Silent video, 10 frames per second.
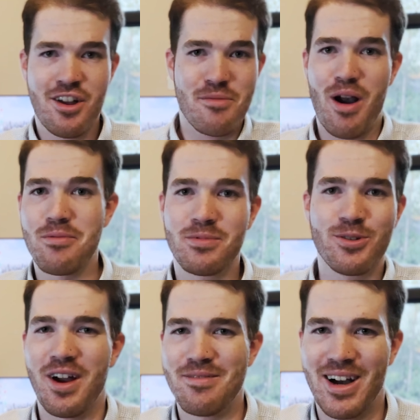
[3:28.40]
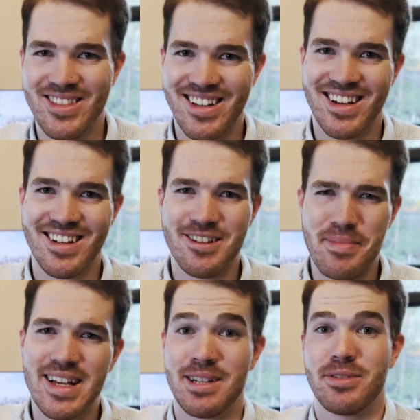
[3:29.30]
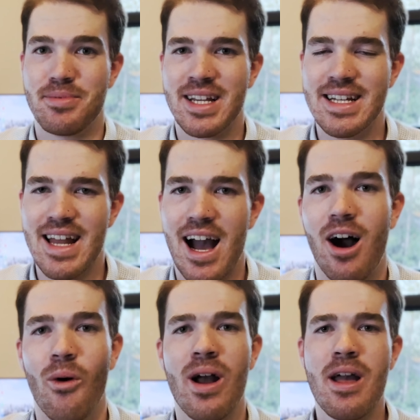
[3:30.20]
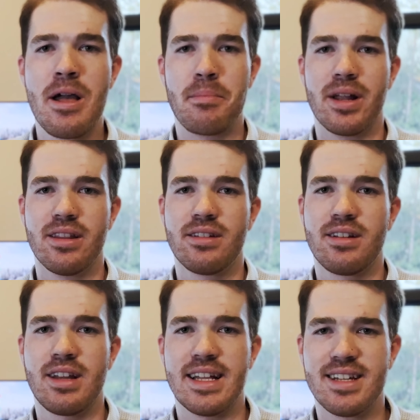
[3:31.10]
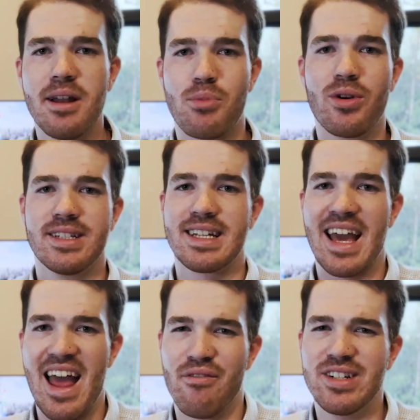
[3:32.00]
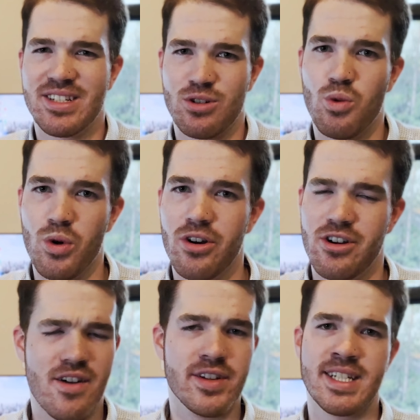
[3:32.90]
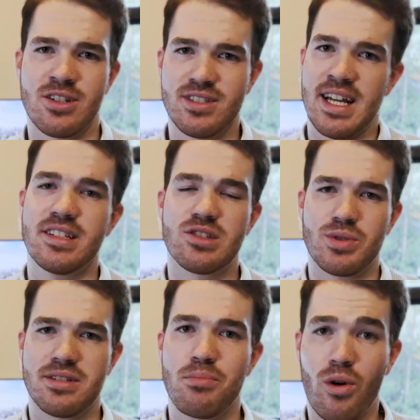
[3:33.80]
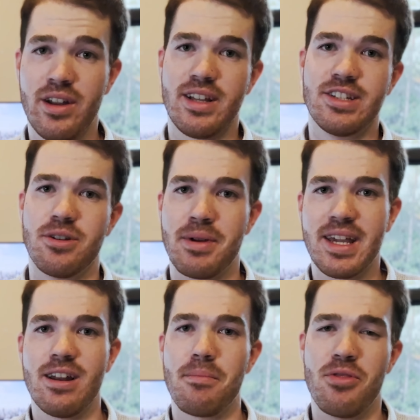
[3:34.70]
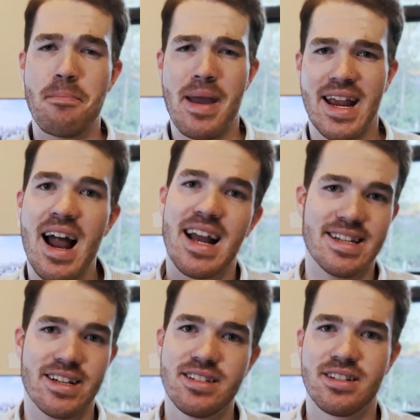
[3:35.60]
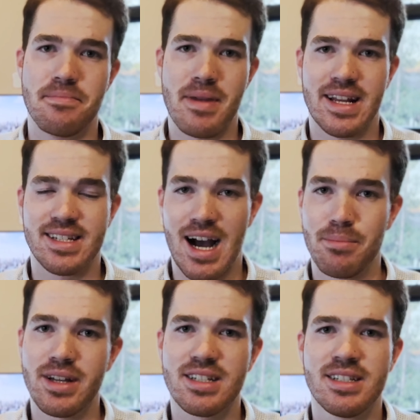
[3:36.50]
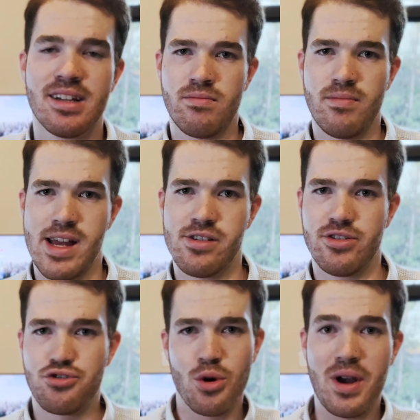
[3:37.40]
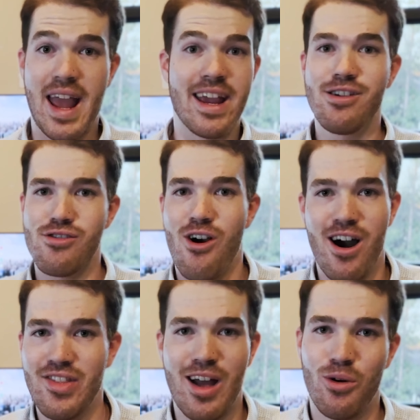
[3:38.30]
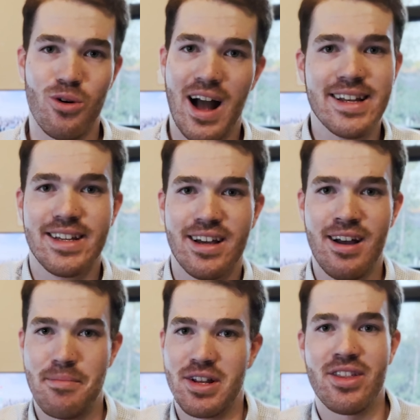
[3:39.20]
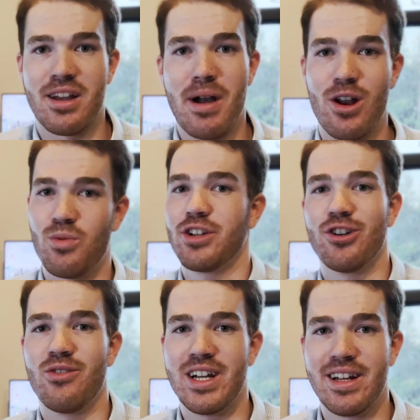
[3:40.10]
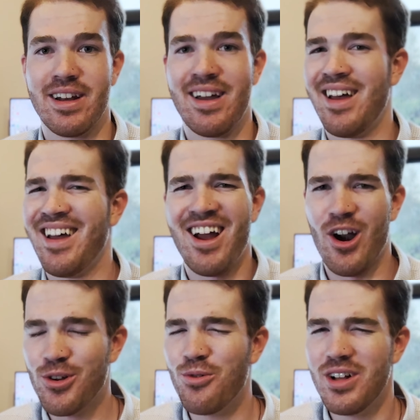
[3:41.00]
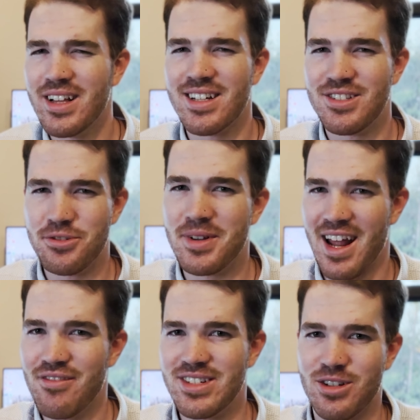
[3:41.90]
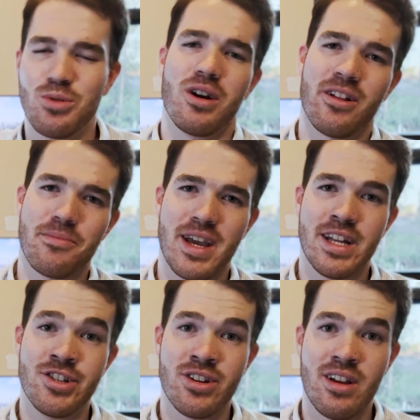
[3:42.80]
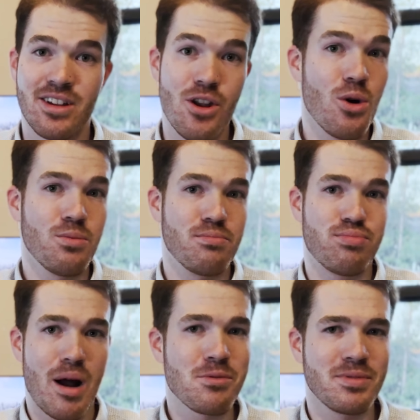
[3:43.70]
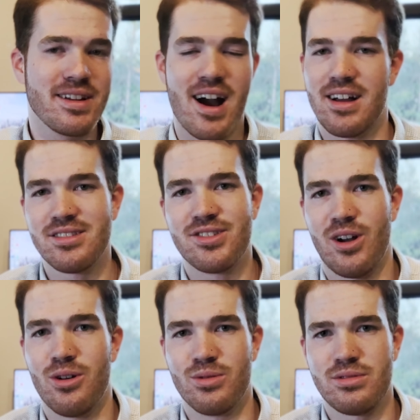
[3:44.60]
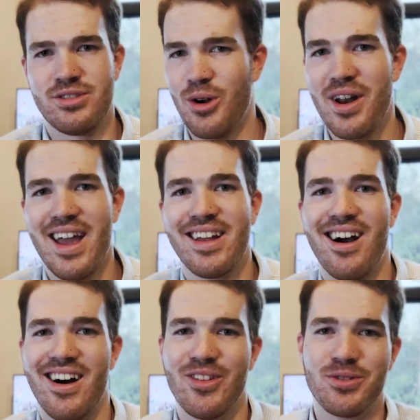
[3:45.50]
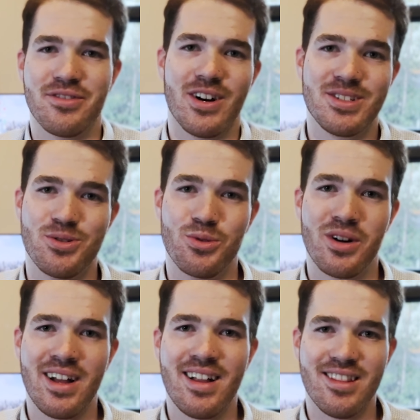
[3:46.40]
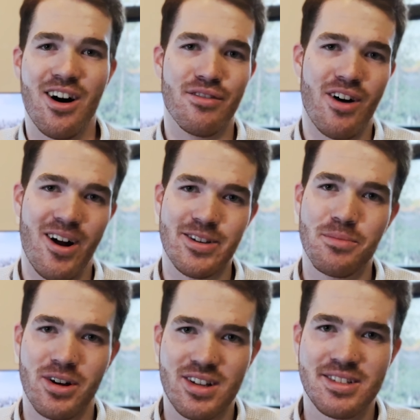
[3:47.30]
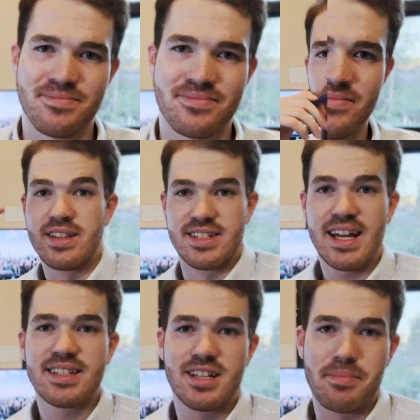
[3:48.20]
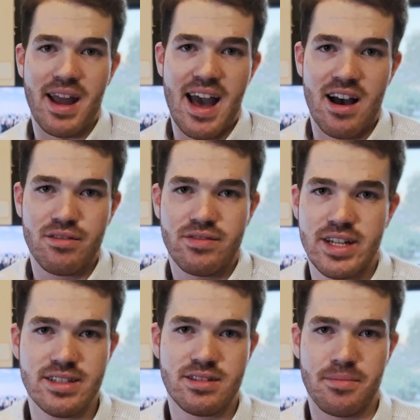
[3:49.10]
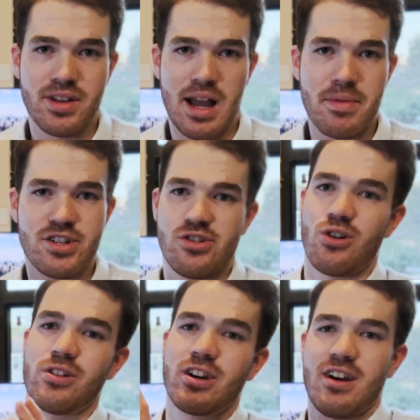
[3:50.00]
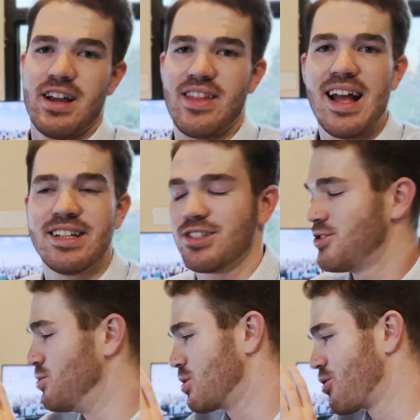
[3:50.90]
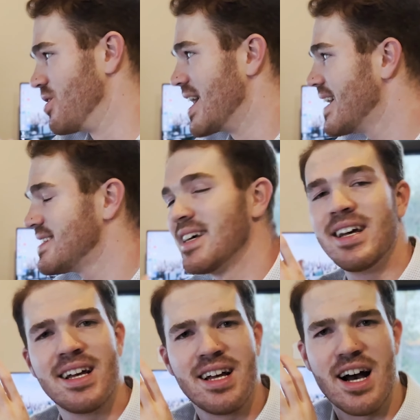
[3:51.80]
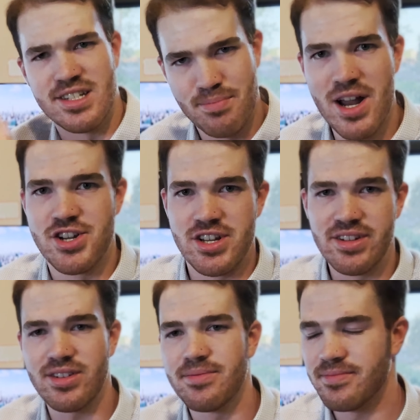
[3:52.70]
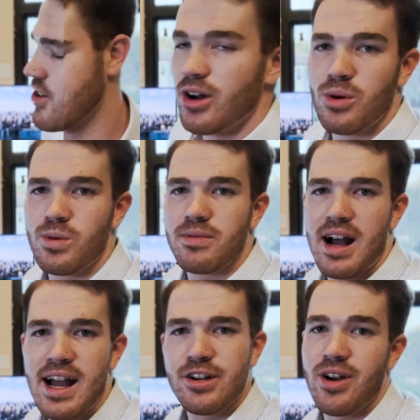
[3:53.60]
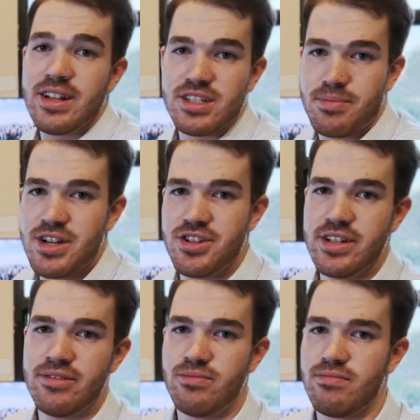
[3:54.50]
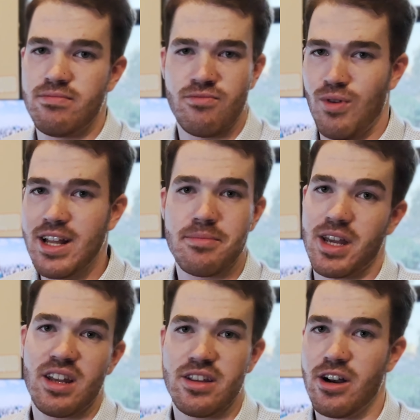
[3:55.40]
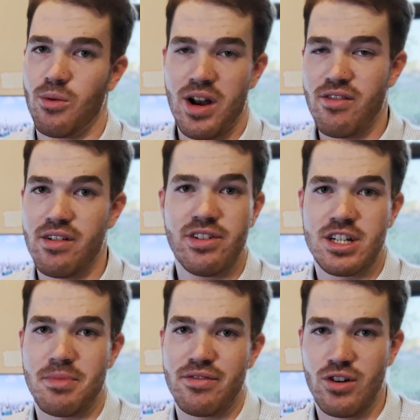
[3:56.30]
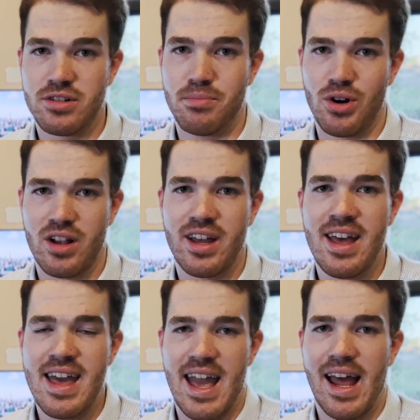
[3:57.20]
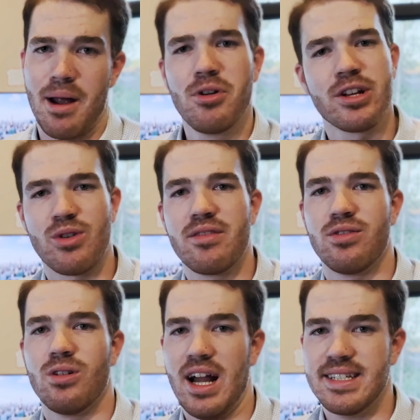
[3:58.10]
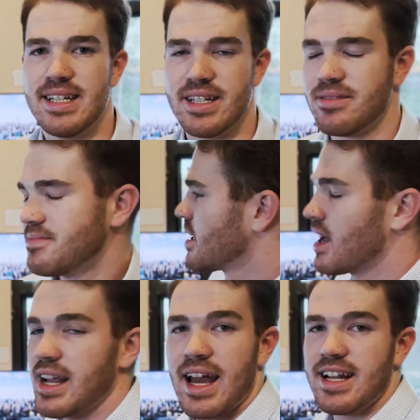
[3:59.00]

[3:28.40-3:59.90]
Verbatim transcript: probably right about the, the pace I'm speaking now, but it's not important to get every single word or every single sentence. What's important is you're picking up the main ideas, the main topics, and don't hate on that whole idea. I mean, think about it when you're reading. Are you really consuming every single word on the page? No, probably not. So don't hate on those of us who love audiobooks. The second tip I have is something I mentioned earlier, and that is to create a spreadsheet. So I created the spreadsheet right at the beginning of the year whenever I finished my first book, and I'm really grateful I did. Again,